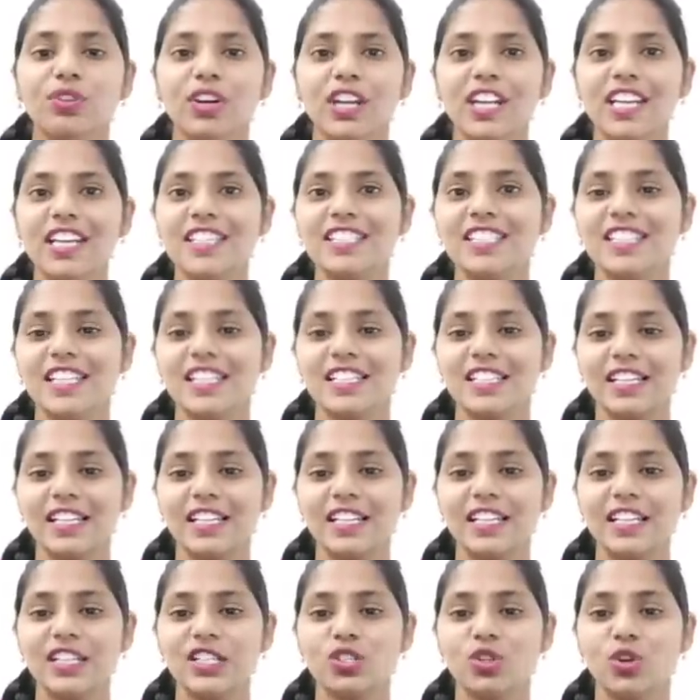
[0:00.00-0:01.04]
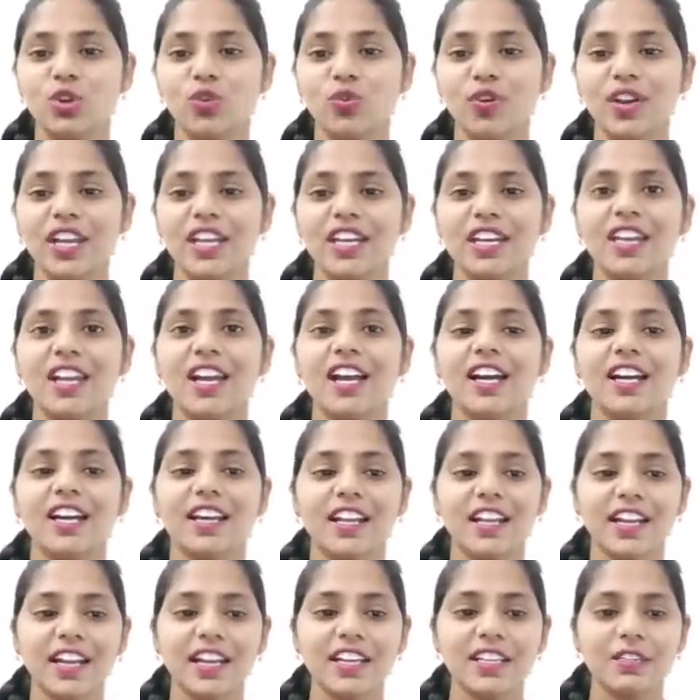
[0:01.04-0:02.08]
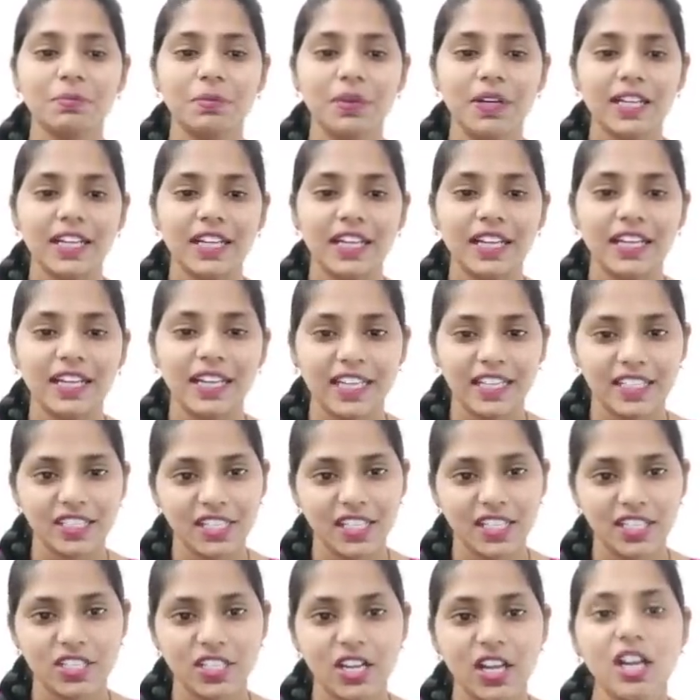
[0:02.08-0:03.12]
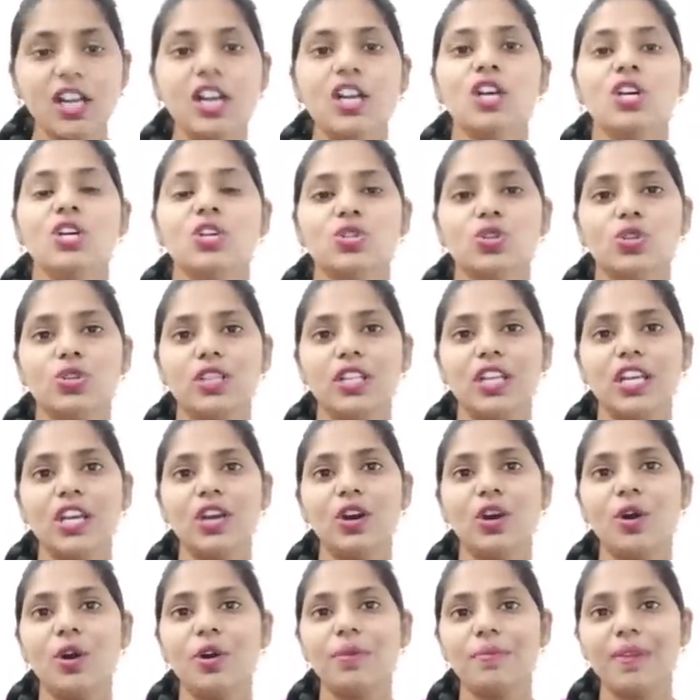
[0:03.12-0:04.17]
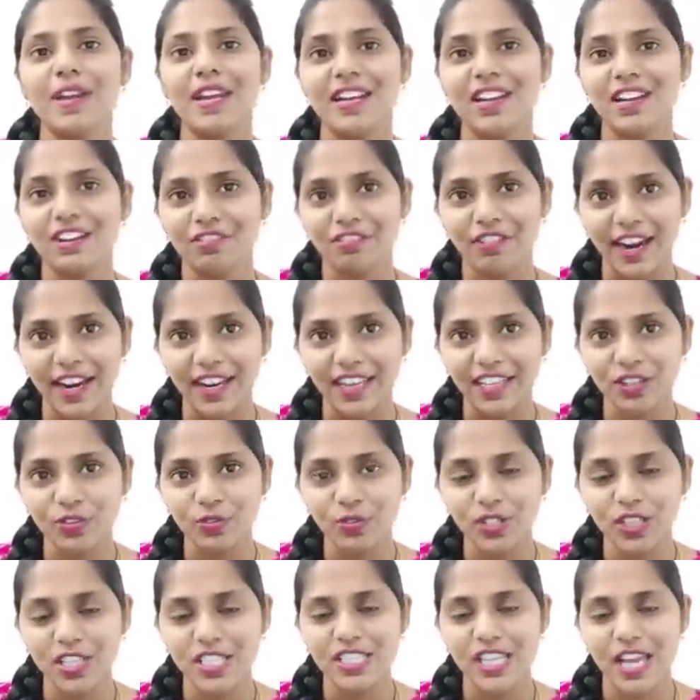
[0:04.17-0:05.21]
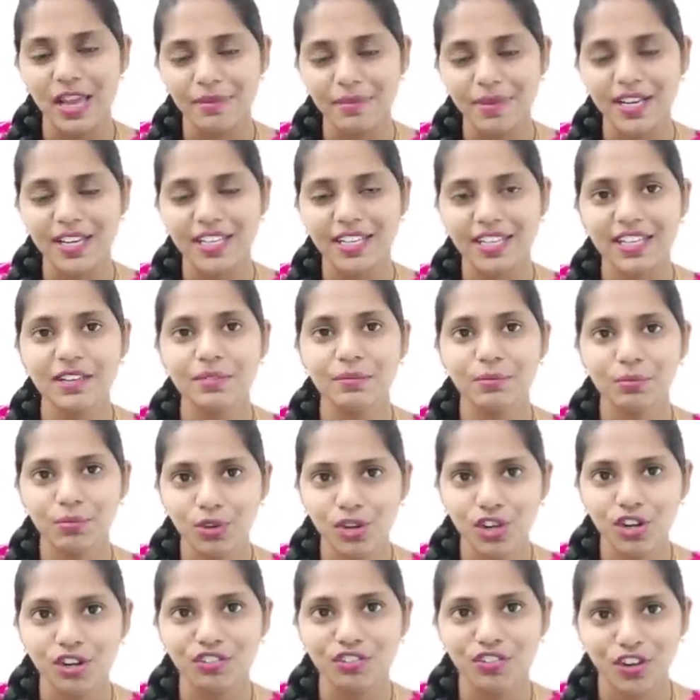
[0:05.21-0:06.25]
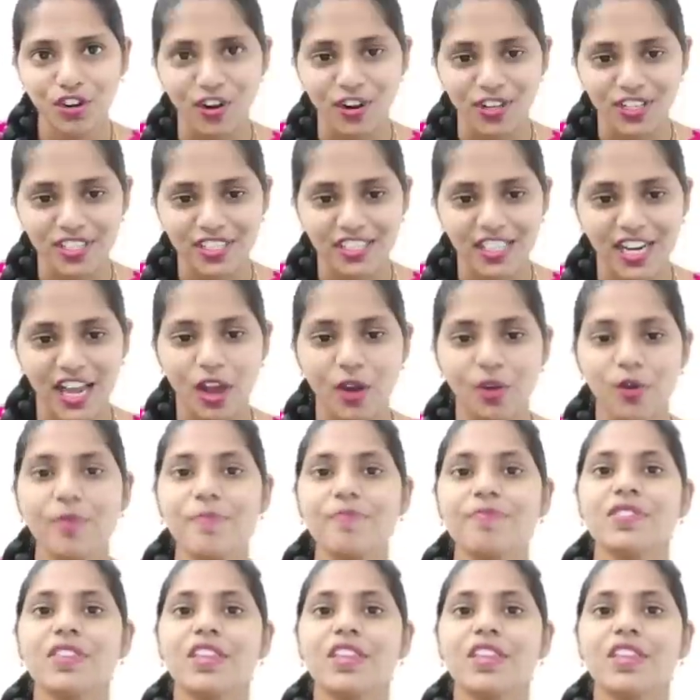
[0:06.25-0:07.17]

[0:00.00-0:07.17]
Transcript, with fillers: greece italy slovenia great britain etc so they are mainly fighting with these american bullfrogs now